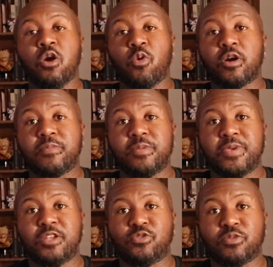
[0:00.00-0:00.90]
Welcome to
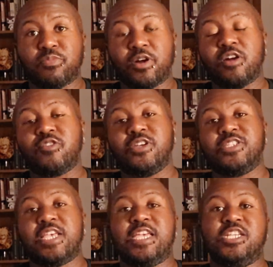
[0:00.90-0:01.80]
Panels in
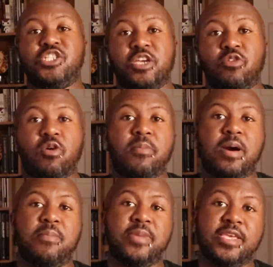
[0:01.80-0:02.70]
Progress, a channel
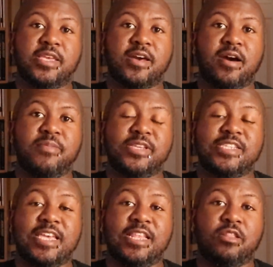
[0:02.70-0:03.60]
about making comics
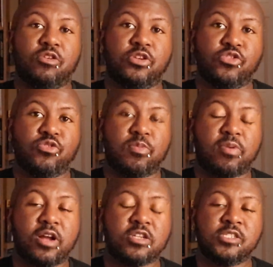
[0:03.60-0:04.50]
and learning through the
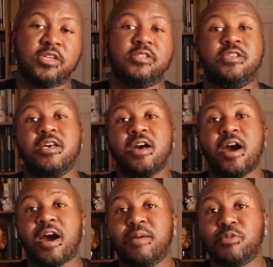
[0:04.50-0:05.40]
process.
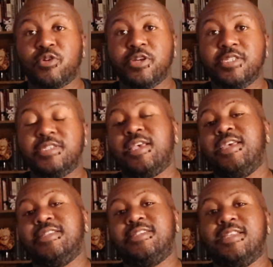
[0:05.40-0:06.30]
I'm Chris,
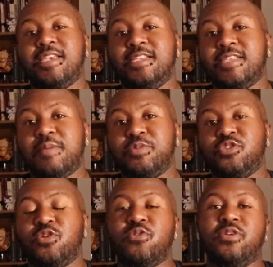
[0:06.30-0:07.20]
and today's
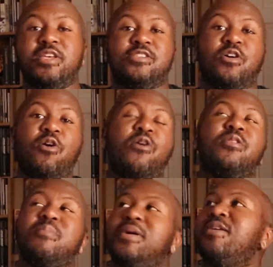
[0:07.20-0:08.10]
episode is
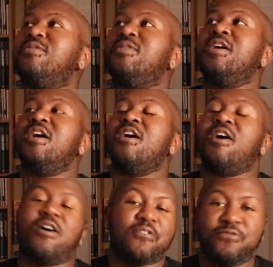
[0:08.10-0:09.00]
all about
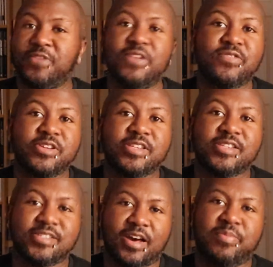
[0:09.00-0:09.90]
our favorite
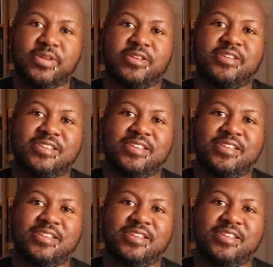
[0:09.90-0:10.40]
topic,